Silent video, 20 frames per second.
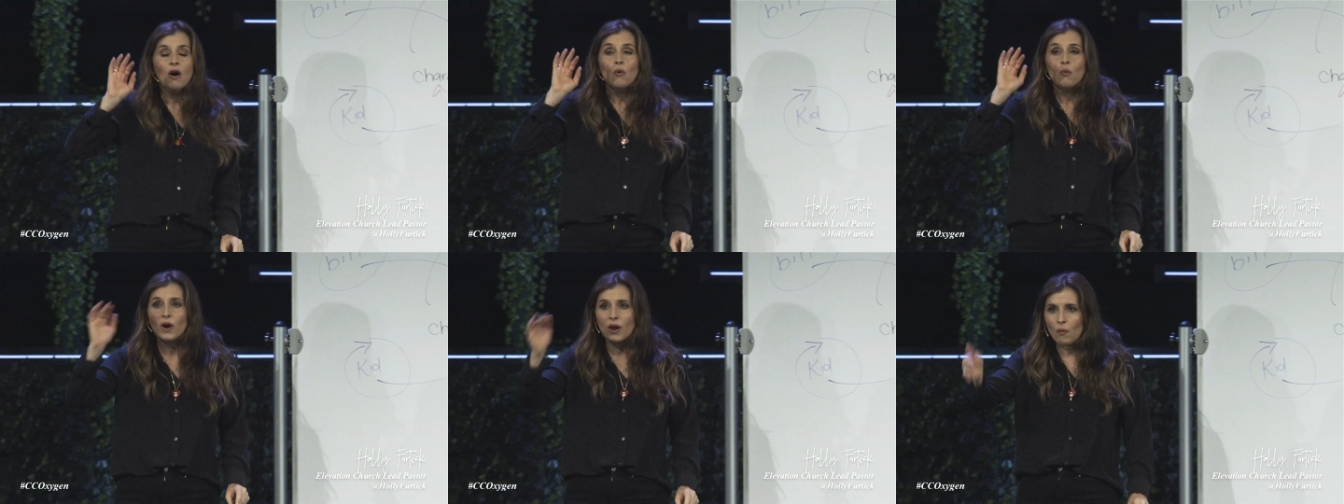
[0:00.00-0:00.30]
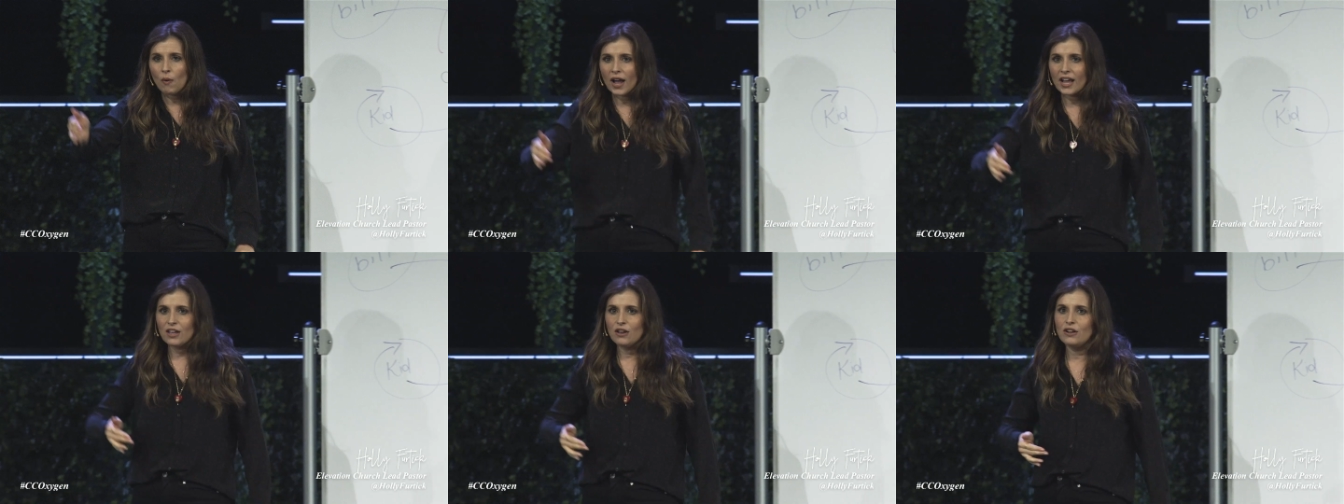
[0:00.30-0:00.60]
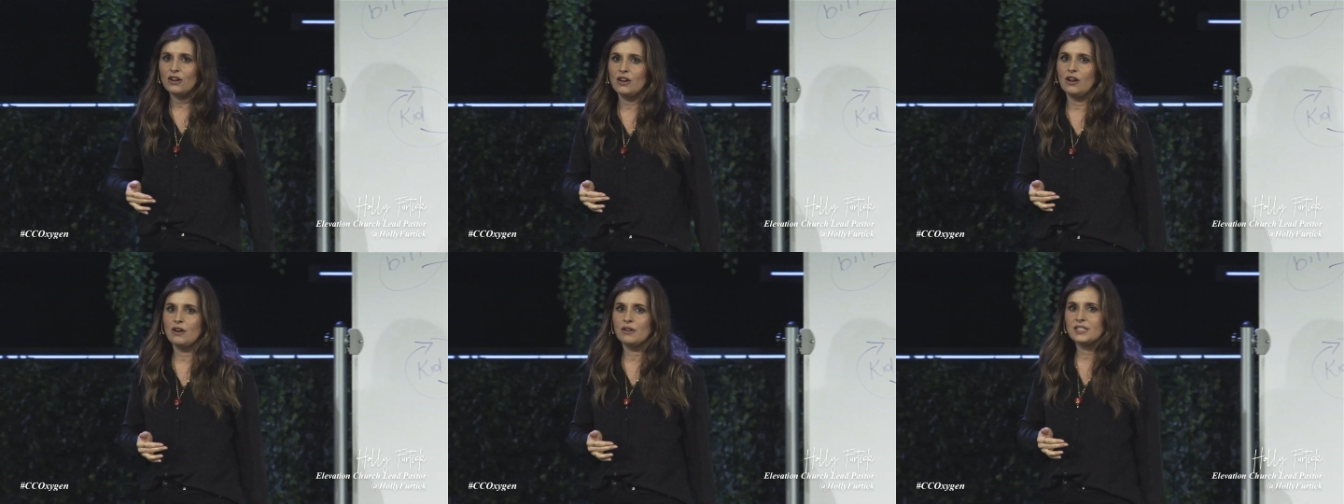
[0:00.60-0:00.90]
What I want you
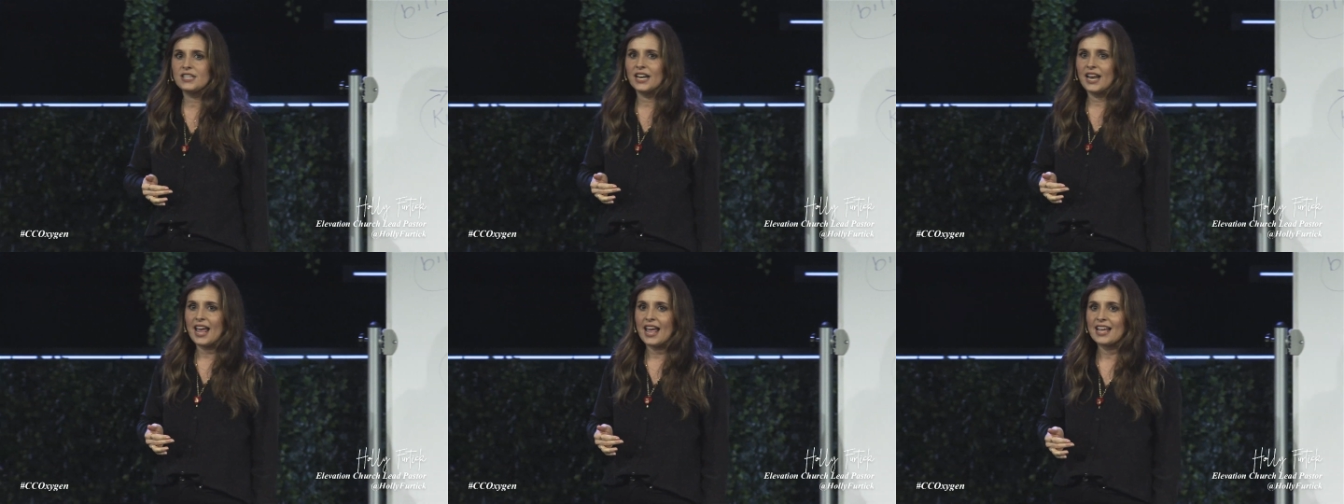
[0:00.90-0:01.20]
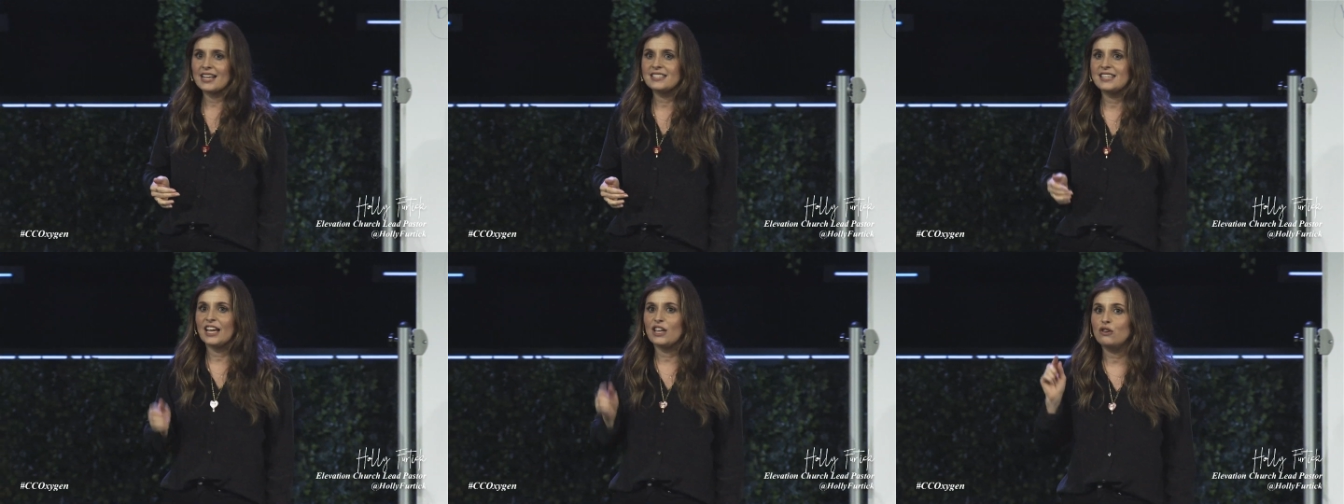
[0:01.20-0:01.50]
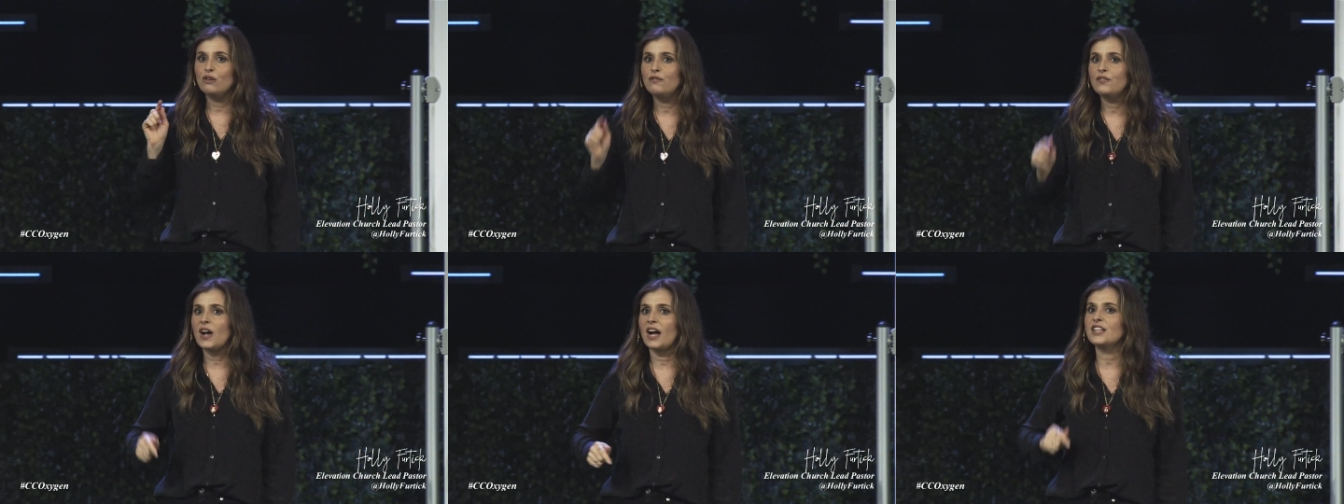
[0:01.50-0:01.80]
to know today is that
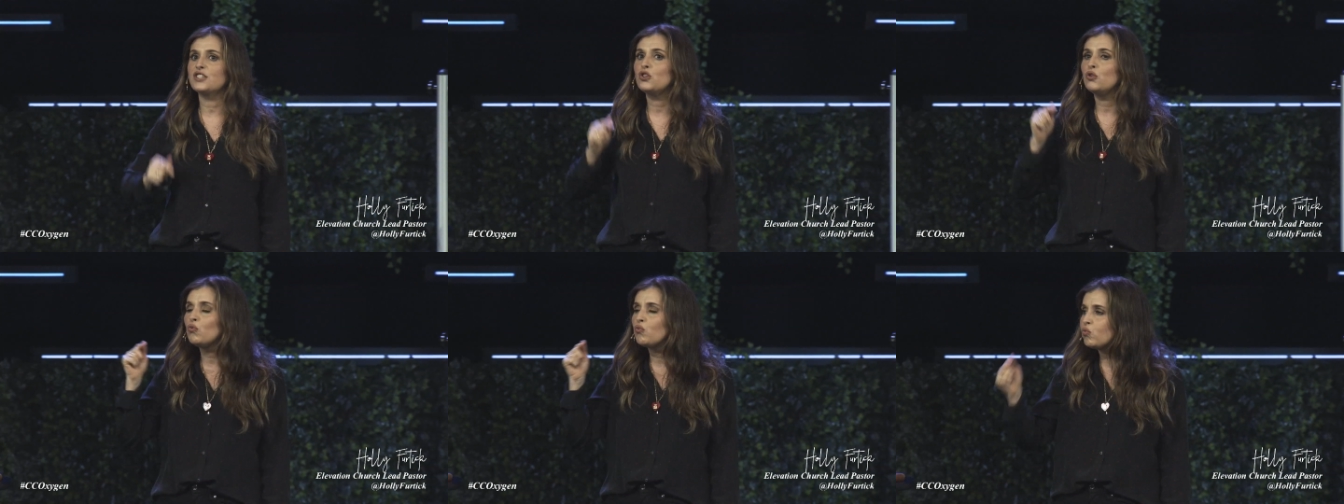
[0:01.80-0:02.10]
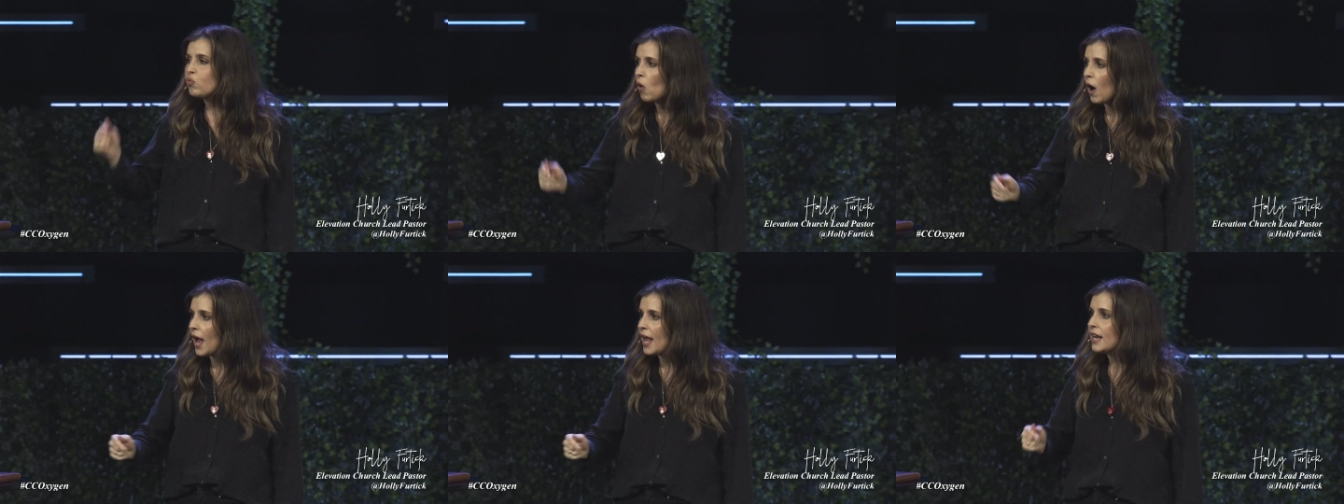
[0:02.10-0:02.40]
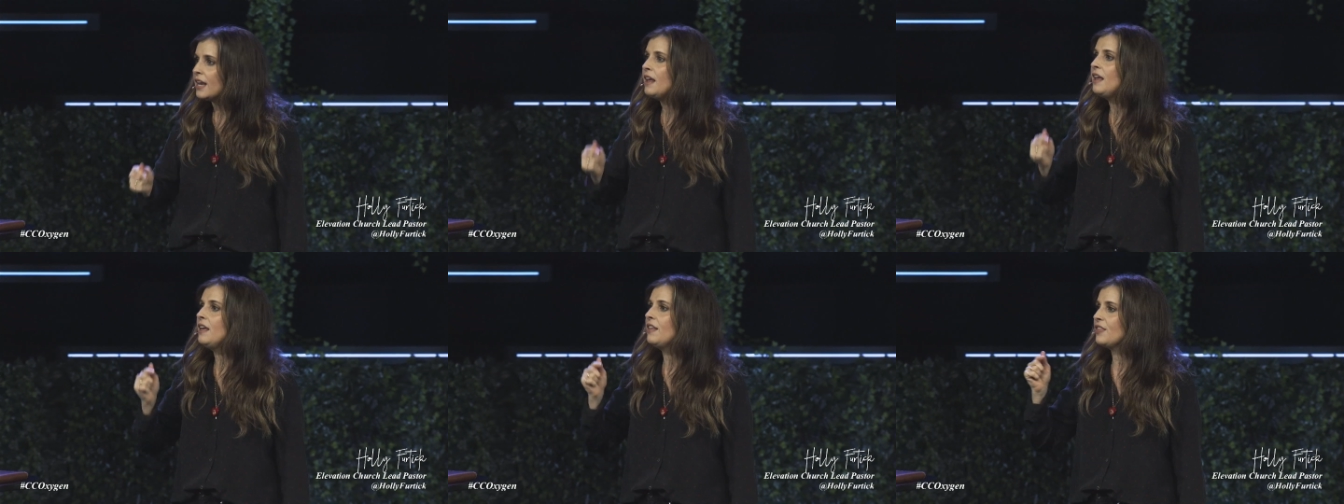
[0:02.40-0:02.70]
you've got to
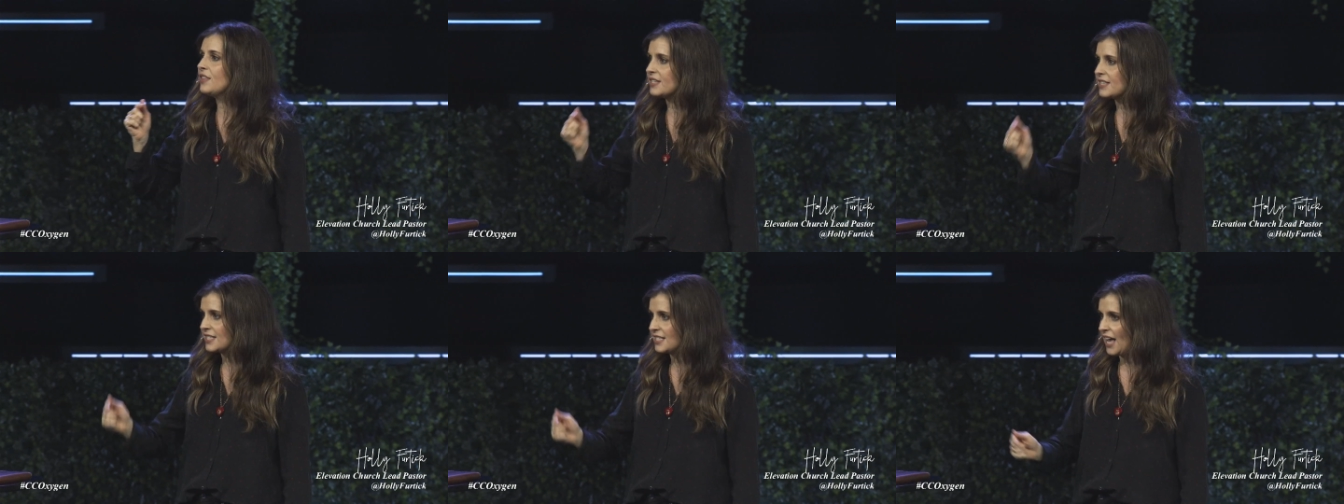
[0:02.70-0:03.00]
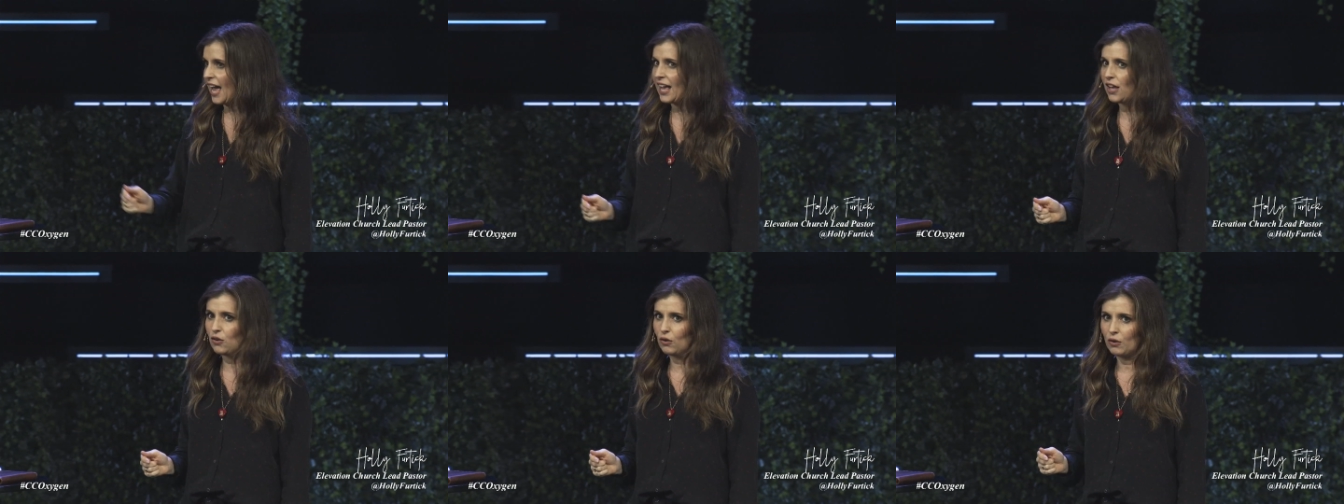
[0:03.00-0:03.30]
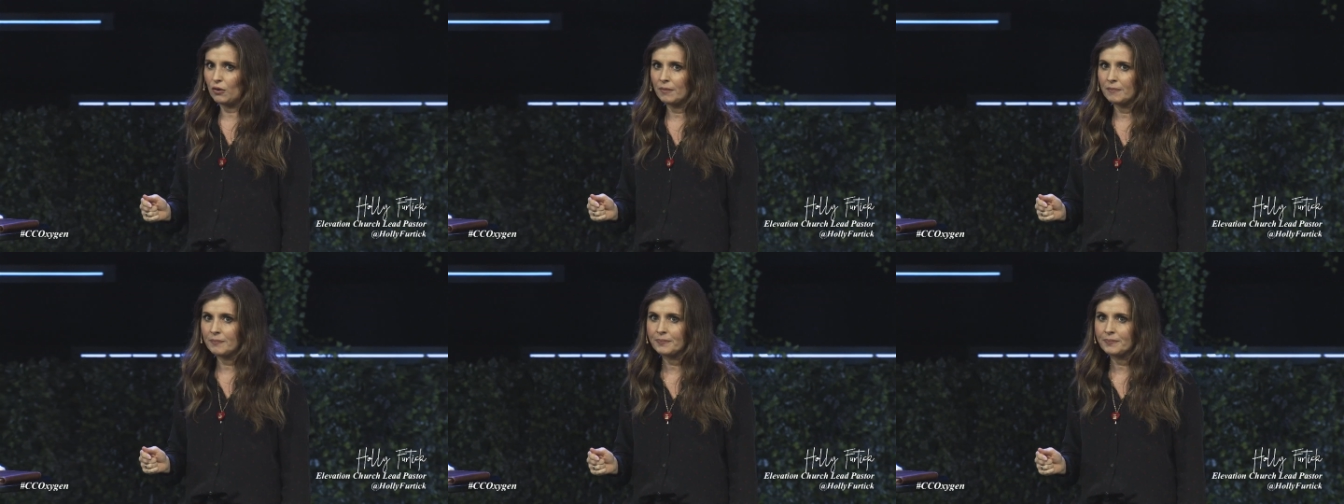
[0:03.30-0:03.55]
run the cycle.